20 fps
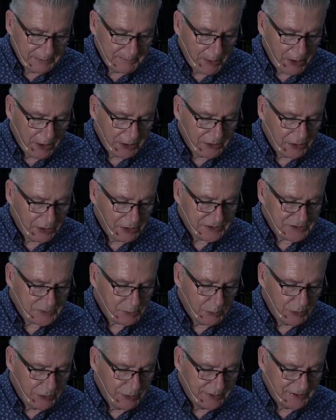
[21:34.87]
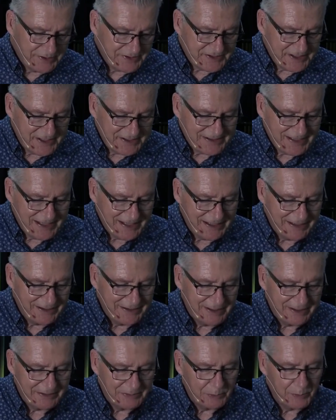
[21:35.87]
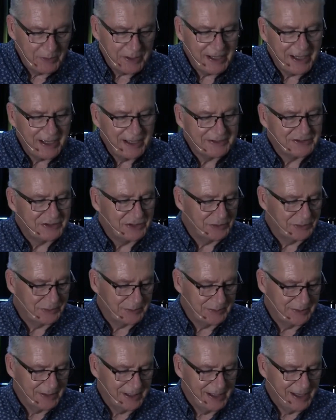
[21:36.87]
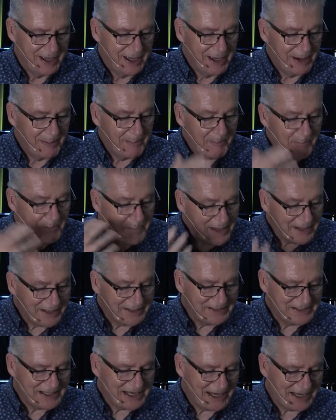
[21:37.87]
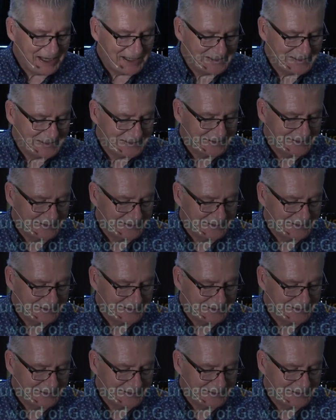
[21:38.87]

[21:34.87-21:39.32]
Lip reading: by God's word. It says here that we are to meditate